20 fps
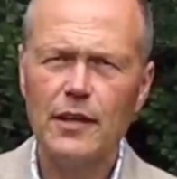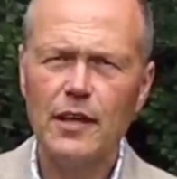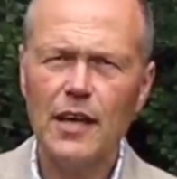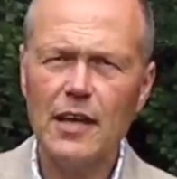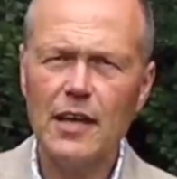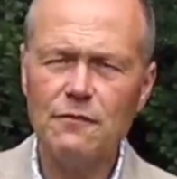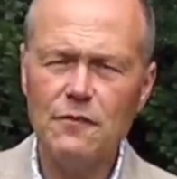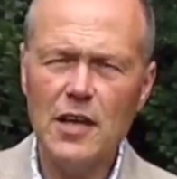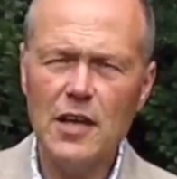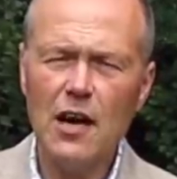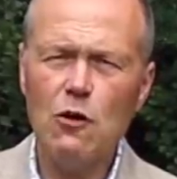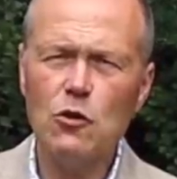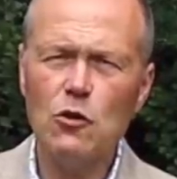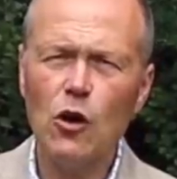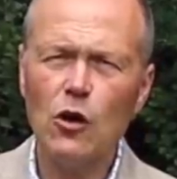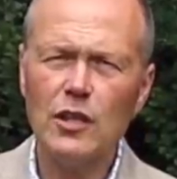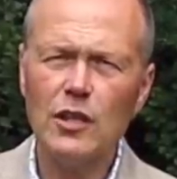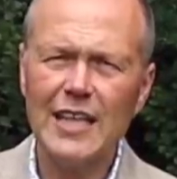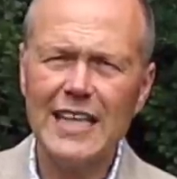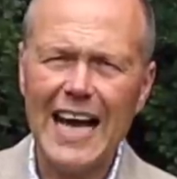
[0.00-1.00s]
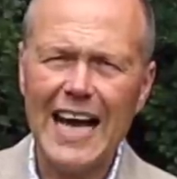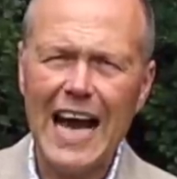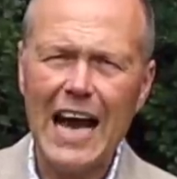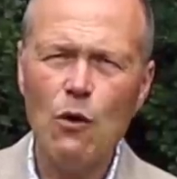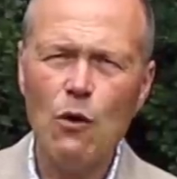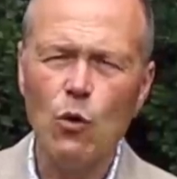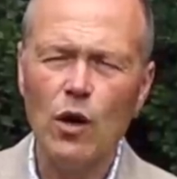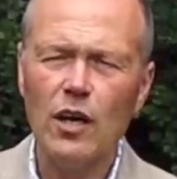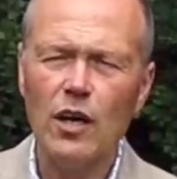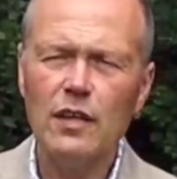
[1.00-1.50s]
I've now got an
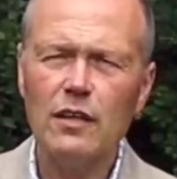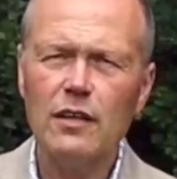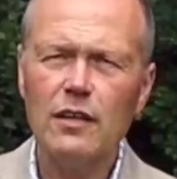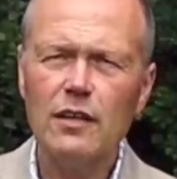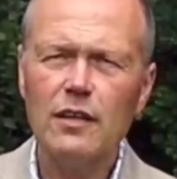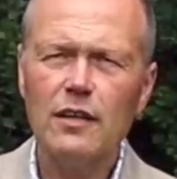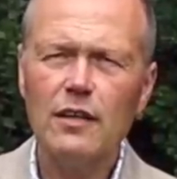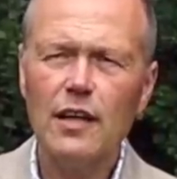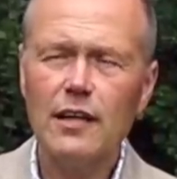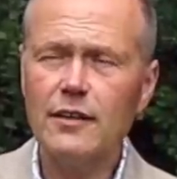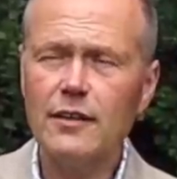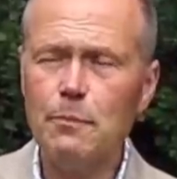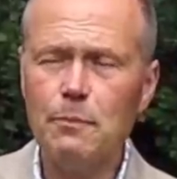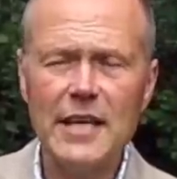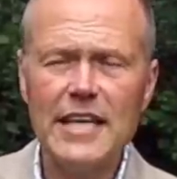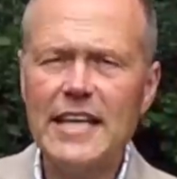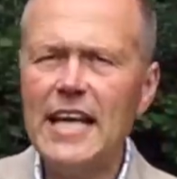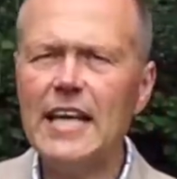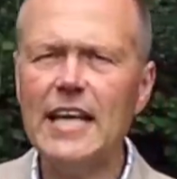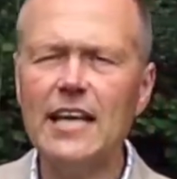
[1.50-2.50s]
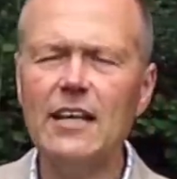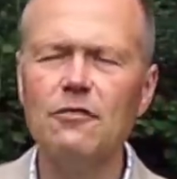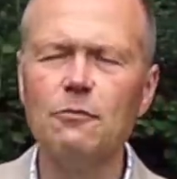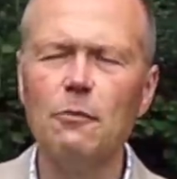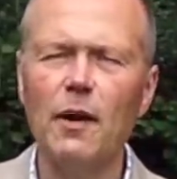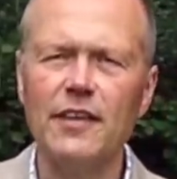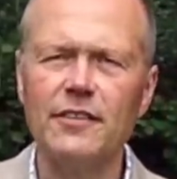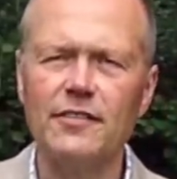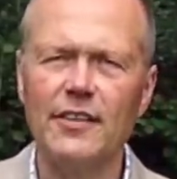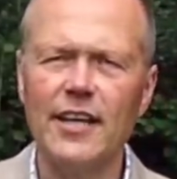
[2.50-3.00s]
hour at the beginning of
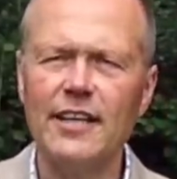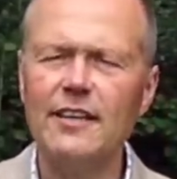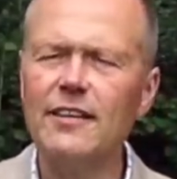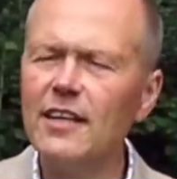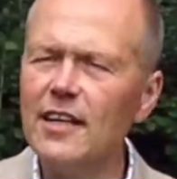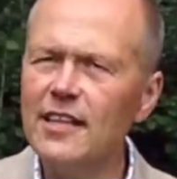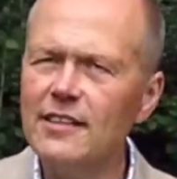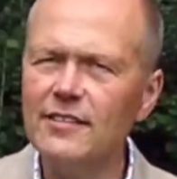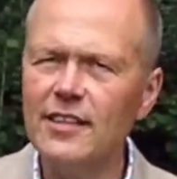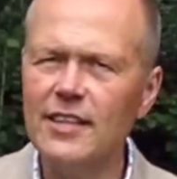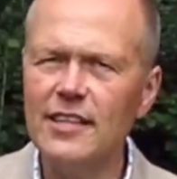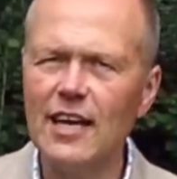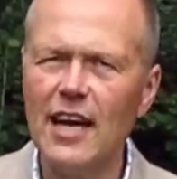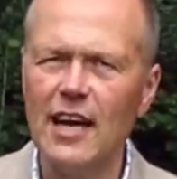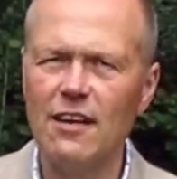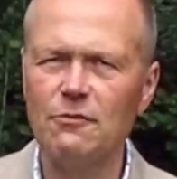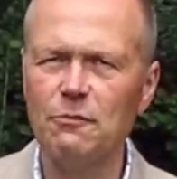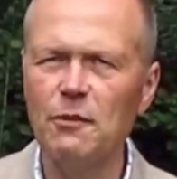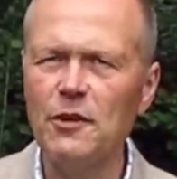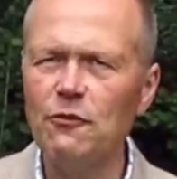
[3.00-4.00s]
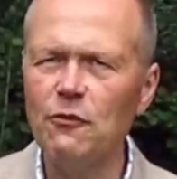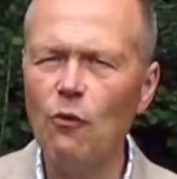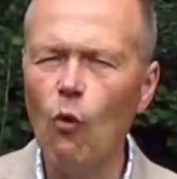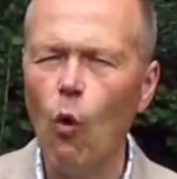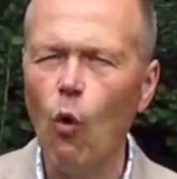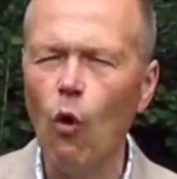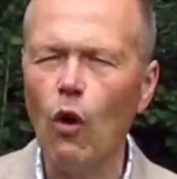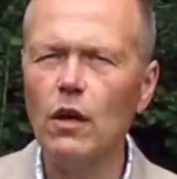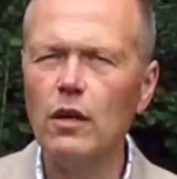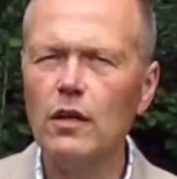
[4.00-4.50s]
my day that I didn't have
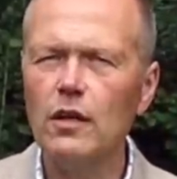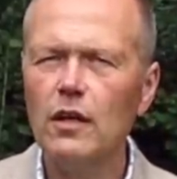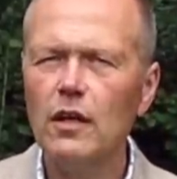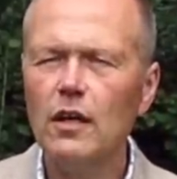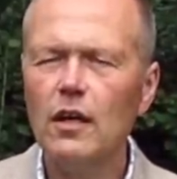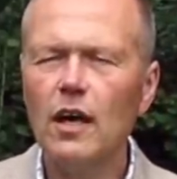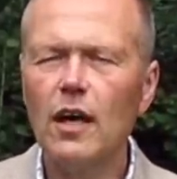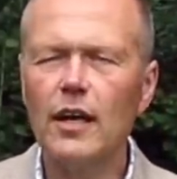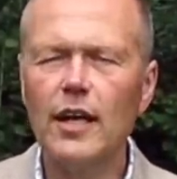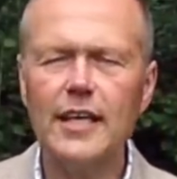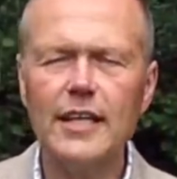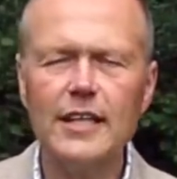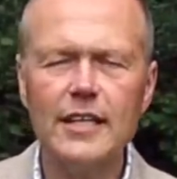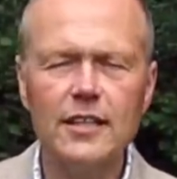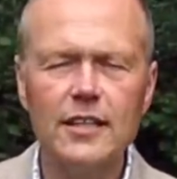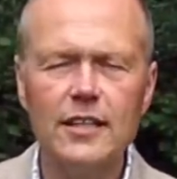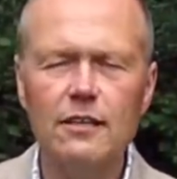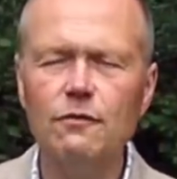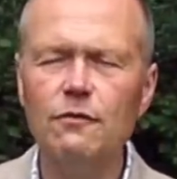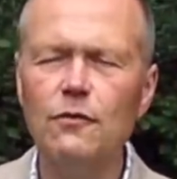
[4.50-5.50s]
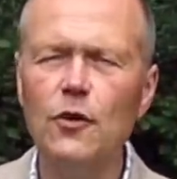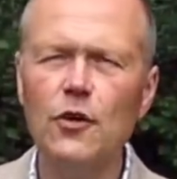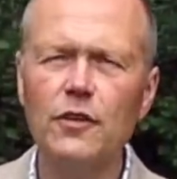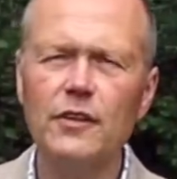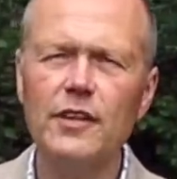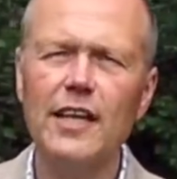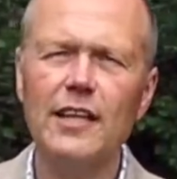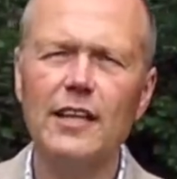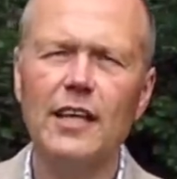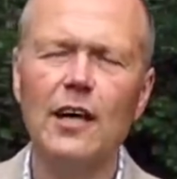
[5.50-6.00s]
before. And I can
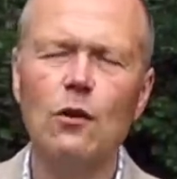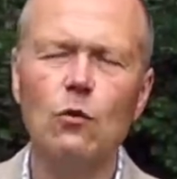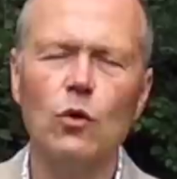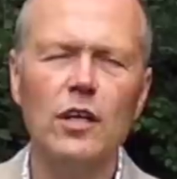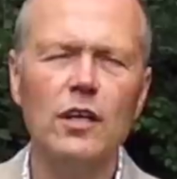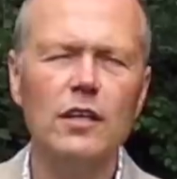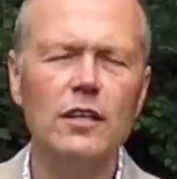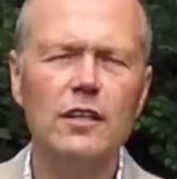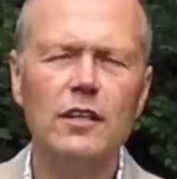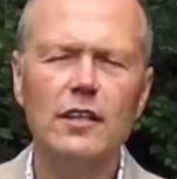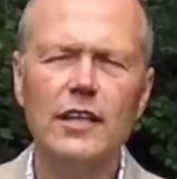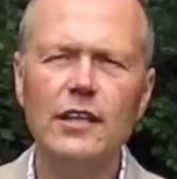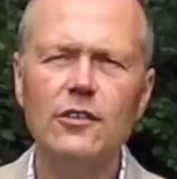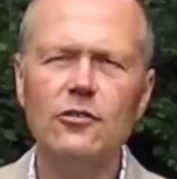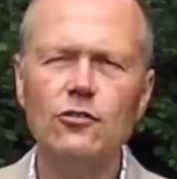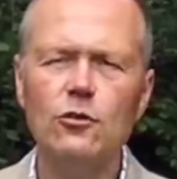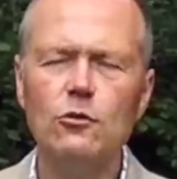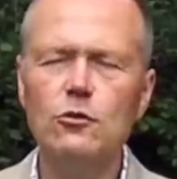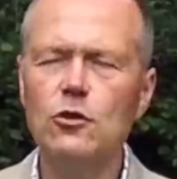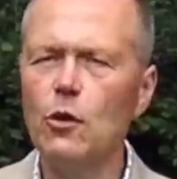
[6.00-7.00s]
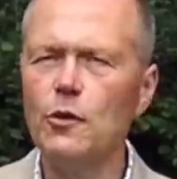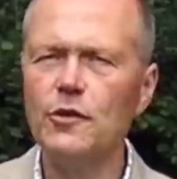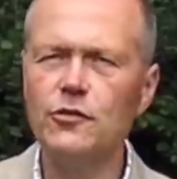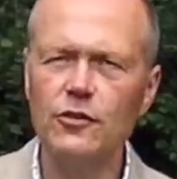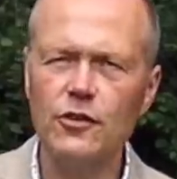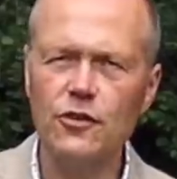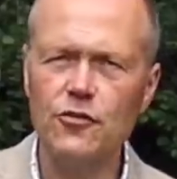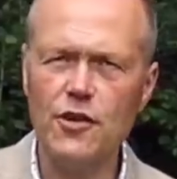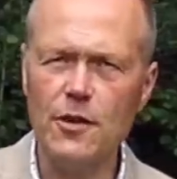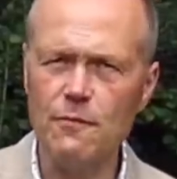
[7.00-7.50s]
convert that hour into going
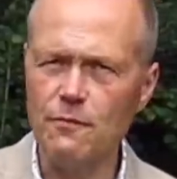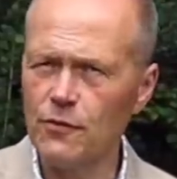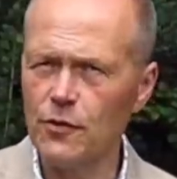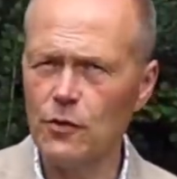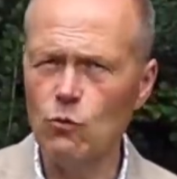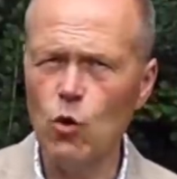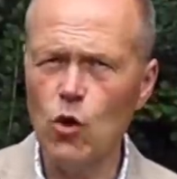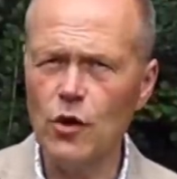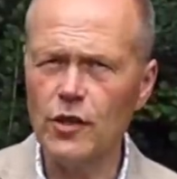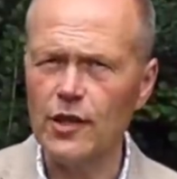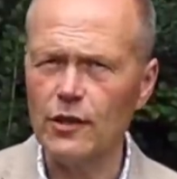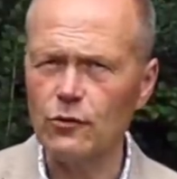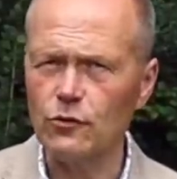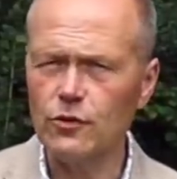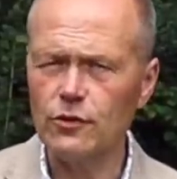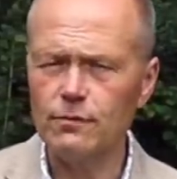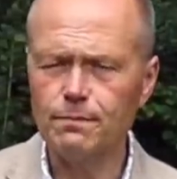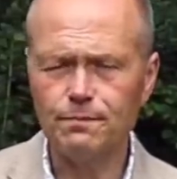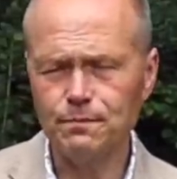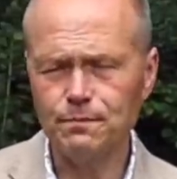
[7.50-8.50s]
to the gym for a workout.